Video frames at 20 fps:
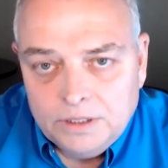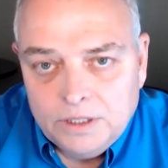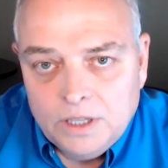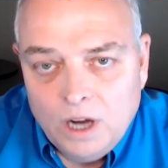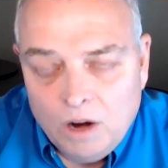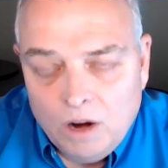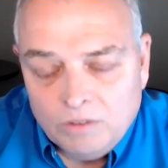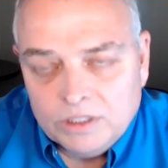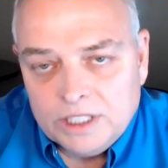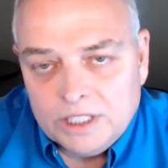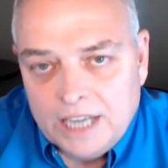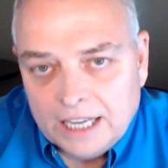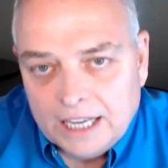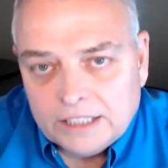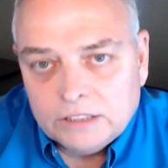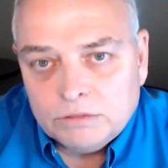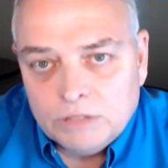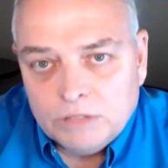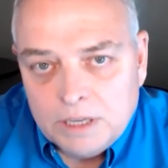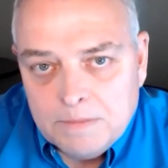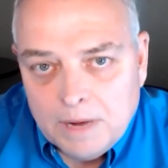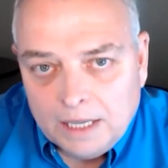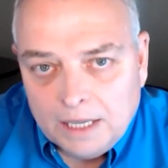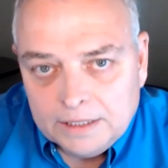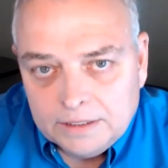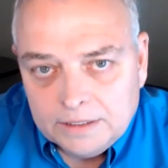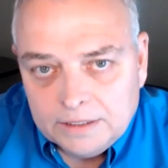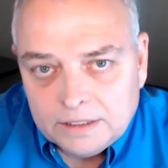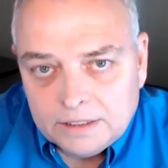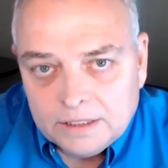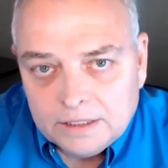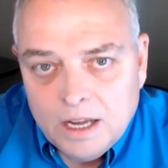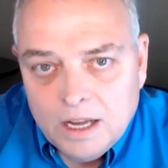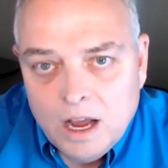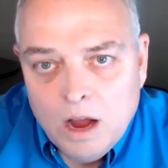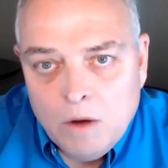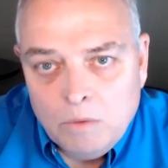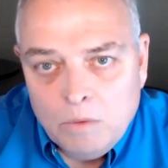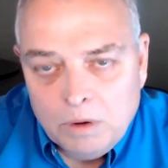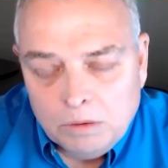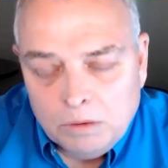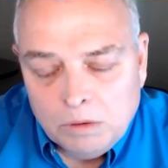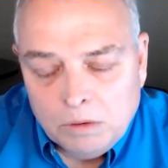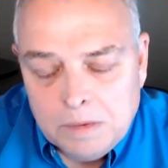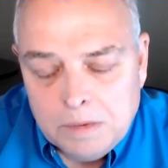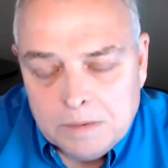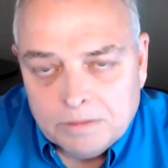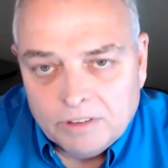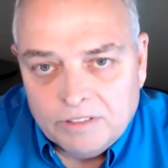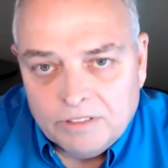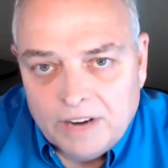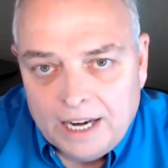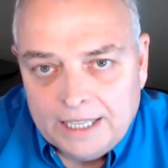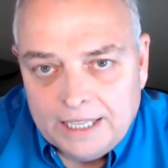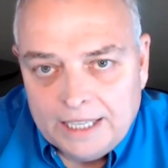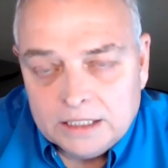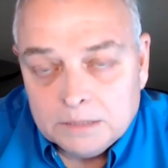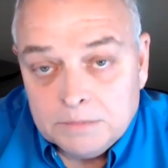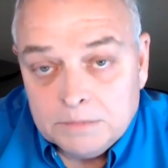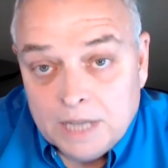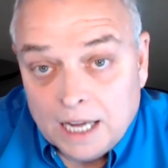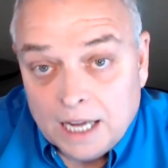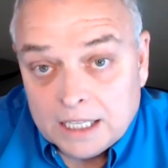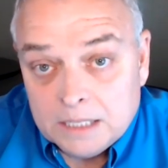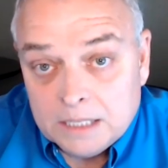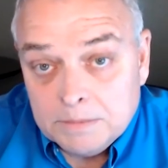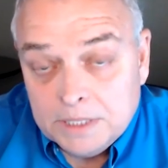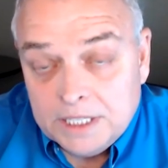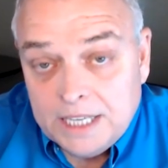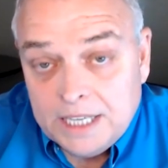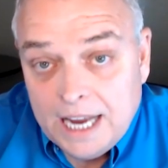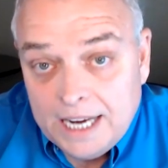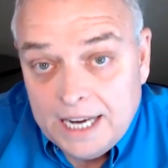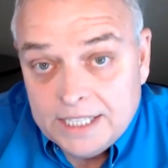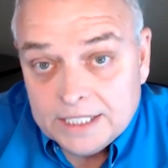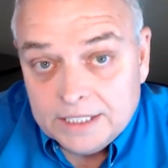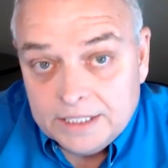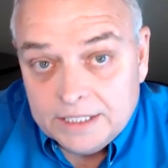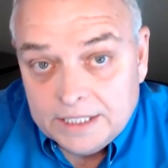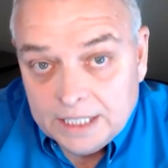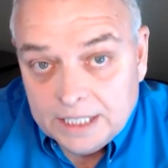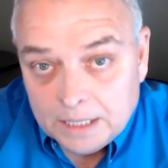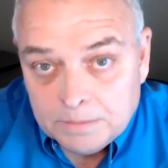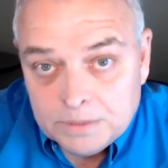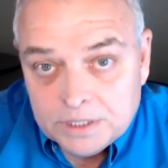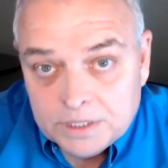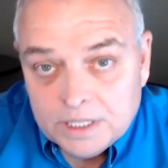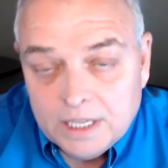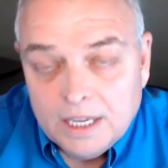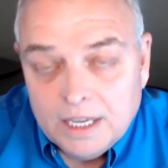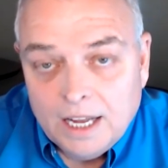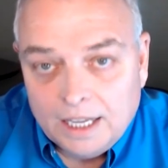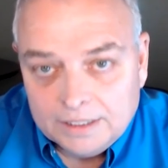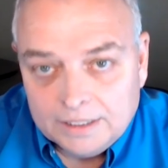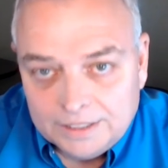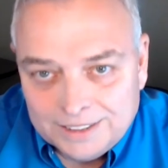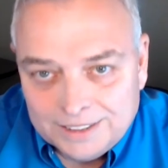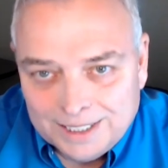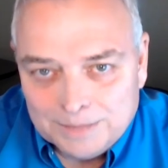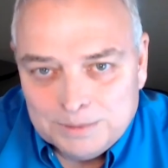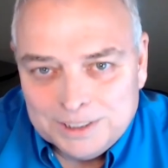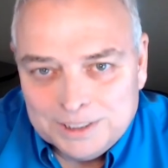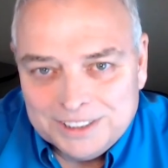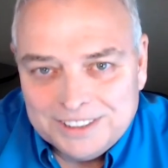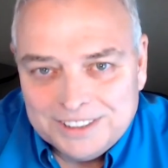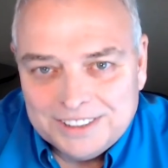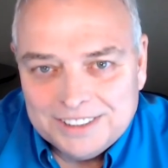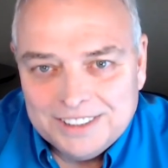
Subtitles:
Over the next 3 months, we will be providing some documentation tips on sepsis.